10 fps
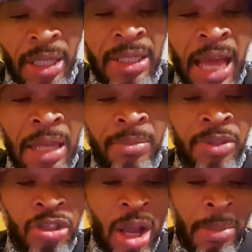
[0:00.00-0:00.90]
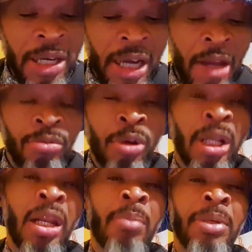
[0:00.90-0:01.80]
that the Jamaican
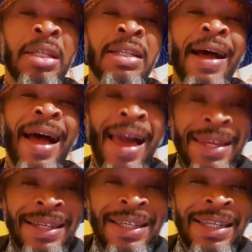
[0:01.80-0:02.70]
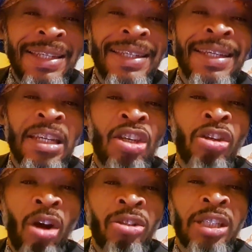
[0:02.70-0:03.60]
runner them is highly
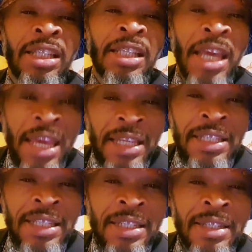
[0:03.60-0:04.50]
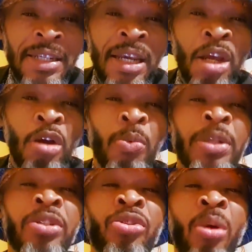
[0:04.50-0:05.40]
intoxicated
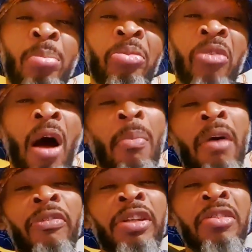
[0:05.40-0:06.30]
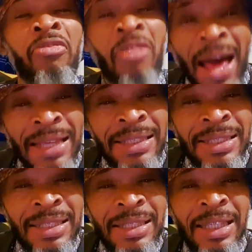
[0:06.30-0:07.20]
with some form of
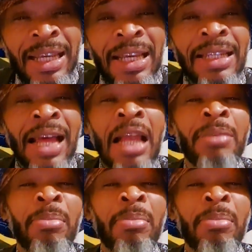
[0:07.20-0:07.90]
device that